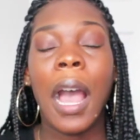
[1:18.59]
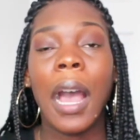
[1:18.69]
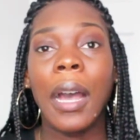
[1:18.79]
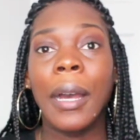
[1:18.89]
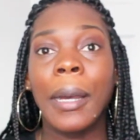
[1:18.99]

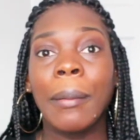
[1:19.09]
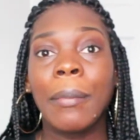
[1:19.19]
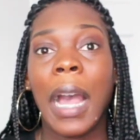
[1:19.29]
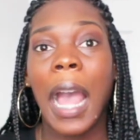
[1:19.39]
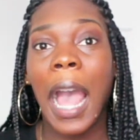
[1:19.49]

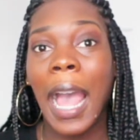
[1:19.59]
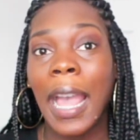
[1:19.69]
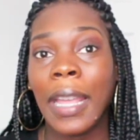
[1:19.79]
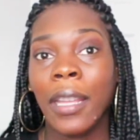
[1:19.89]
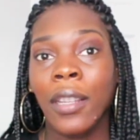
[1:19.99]

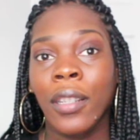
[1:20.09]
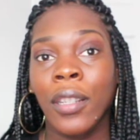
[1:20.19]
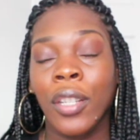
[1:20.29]
I